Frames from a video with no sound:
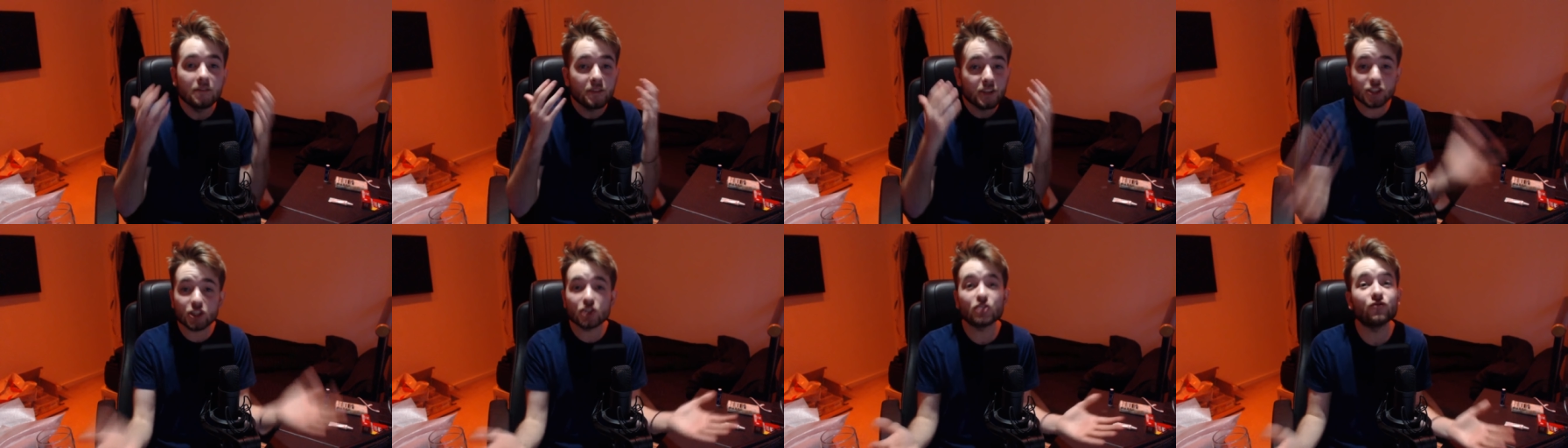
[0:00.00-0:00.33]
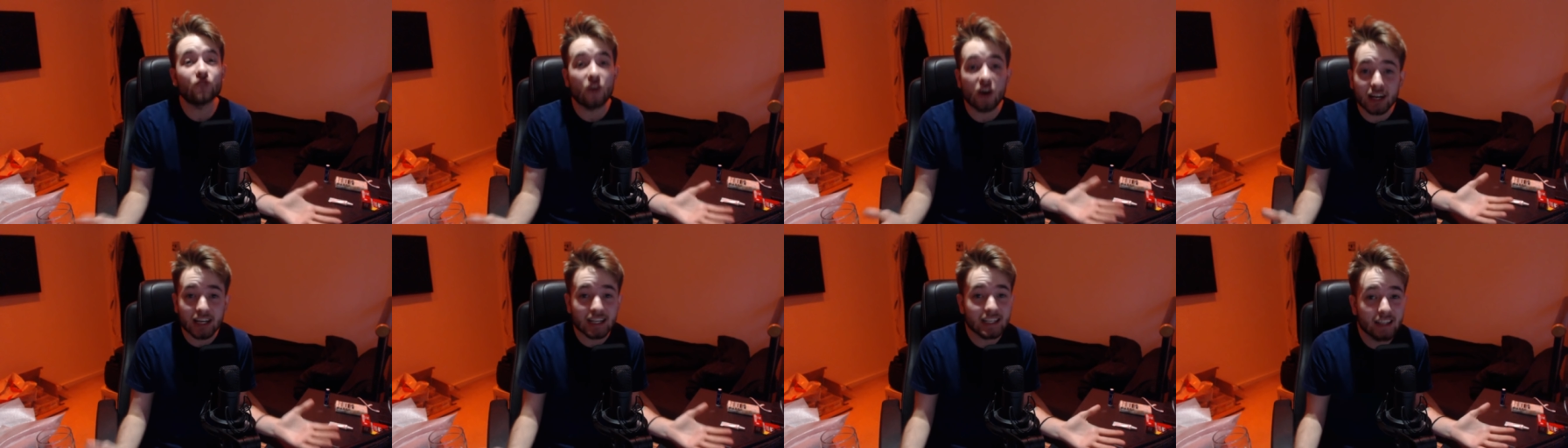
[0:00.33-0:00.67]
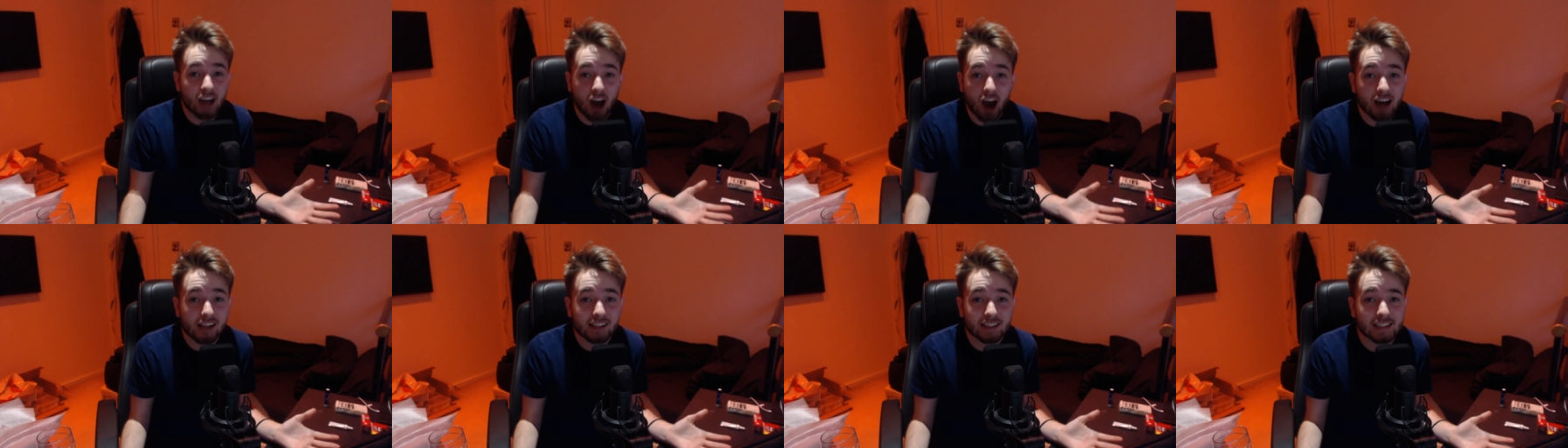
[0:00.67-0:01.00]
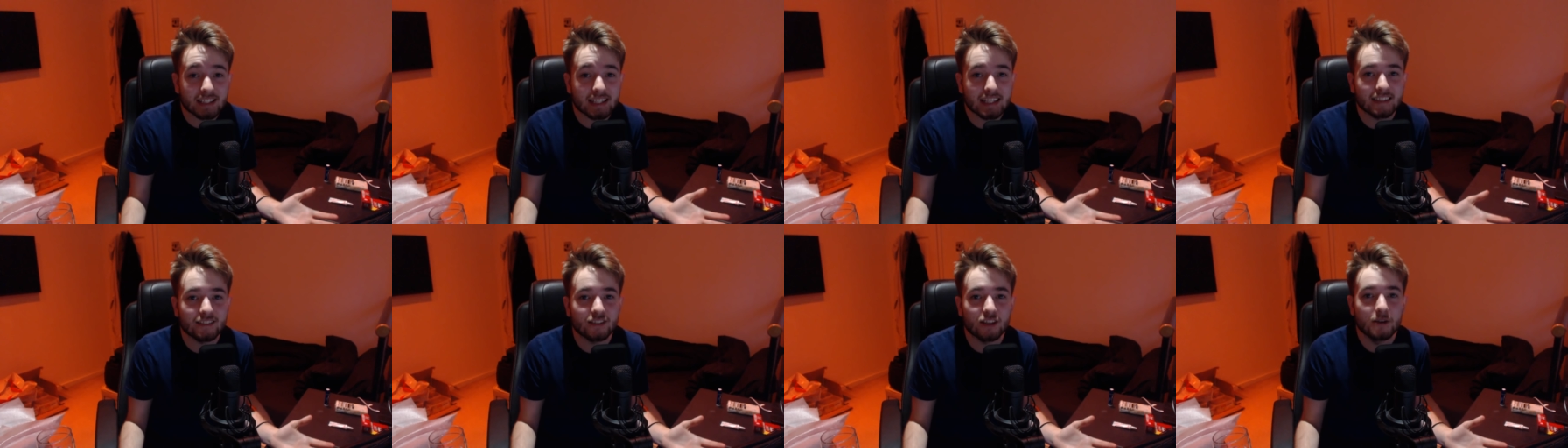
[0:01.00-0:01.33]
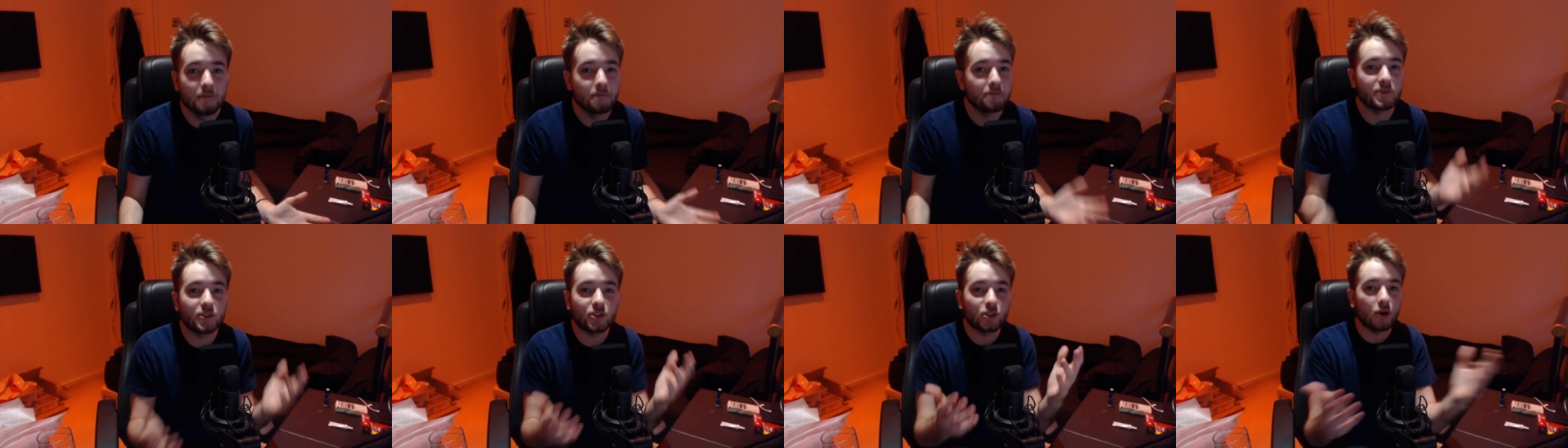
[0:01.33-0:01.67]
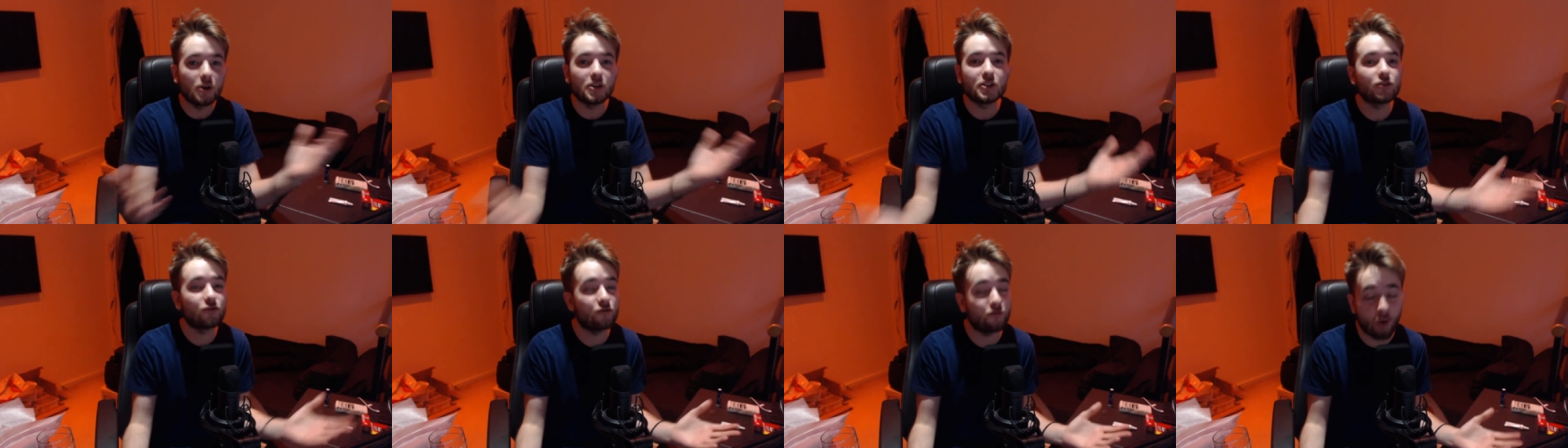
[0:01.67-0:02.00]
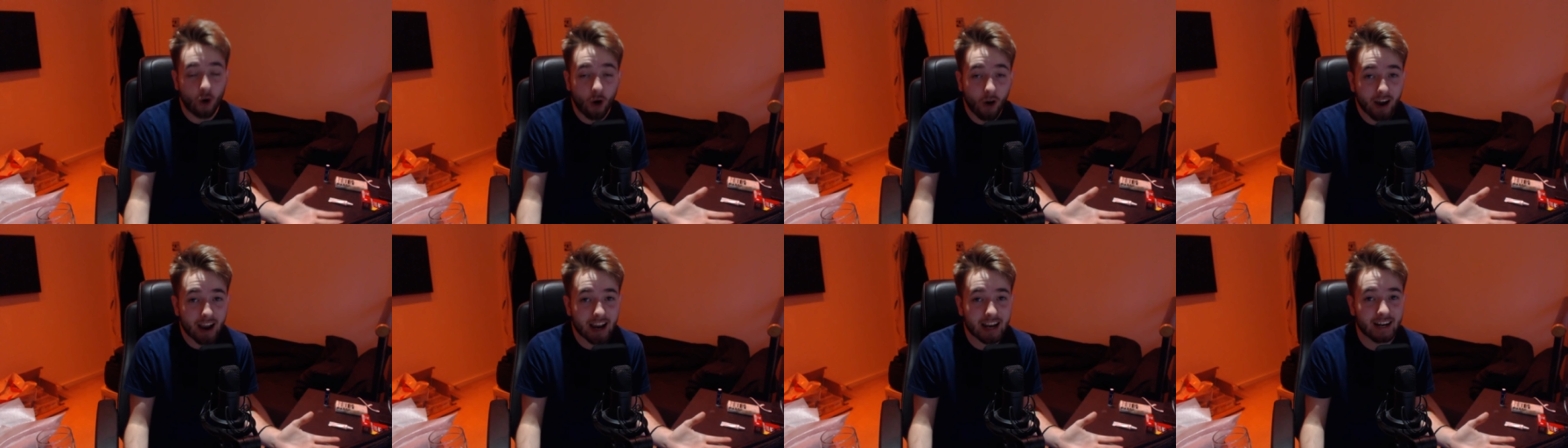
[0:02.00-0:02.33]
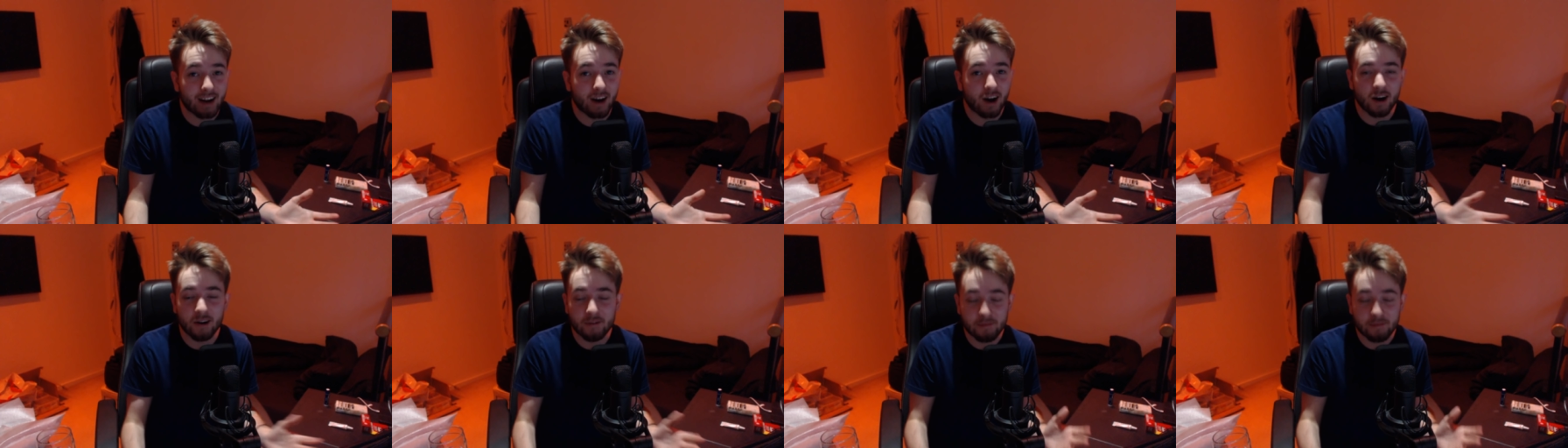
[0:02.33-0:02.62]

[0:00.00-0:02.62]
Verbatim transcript: they're just fucking Nazis. So it's fine.